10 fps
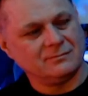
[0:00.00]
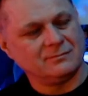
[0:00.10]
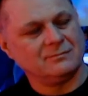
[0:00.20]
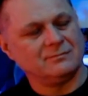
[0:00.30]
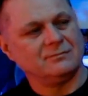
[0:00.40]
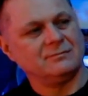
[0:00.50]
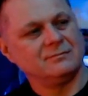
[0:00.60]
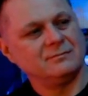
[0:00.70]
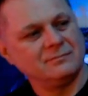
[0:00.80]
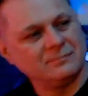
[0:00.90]

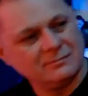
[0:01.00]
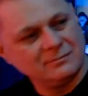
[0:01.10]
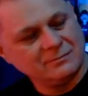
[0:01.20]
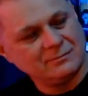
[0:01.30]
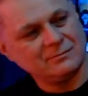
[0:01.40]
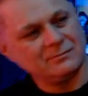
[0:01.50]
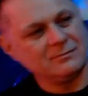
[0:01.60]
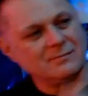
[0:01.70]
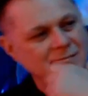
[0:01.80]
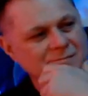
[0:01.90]

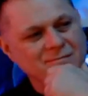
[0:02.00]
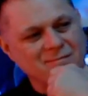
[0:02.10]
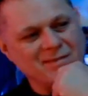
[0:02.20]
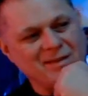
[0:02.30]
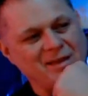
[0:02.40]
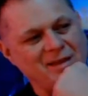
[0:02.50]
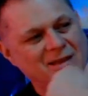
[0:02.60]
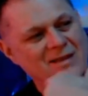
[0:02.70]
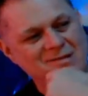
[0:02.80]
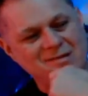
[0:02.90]

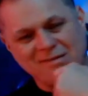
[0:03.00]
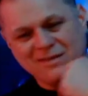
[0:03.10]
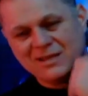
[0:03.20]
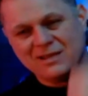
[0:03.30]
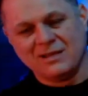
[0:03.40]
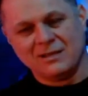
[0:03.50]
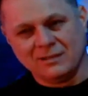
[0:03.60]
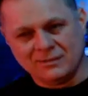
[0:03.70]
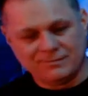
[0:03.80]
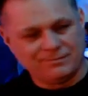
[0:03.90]

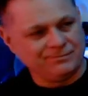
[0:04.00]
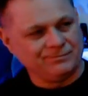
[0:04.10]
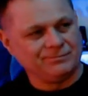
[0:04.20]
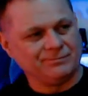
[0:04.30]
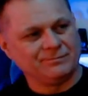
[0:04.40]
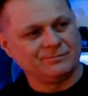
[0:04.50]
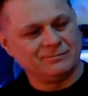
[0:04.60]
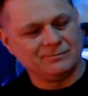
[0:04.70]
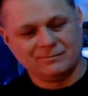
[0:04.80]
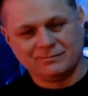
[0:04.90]

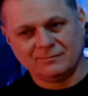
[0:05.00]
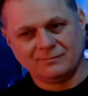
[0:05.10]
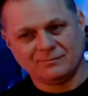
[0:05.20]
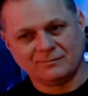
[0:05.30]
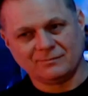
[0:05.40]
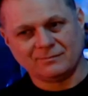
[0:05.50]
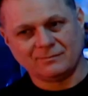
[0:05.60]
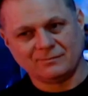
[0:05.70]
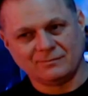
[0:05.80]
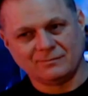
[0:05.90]

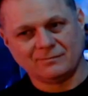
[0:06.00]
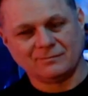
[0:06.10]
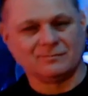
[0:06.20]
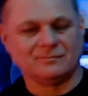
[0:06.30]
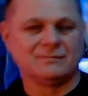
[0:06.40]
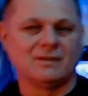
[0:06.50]
(silent)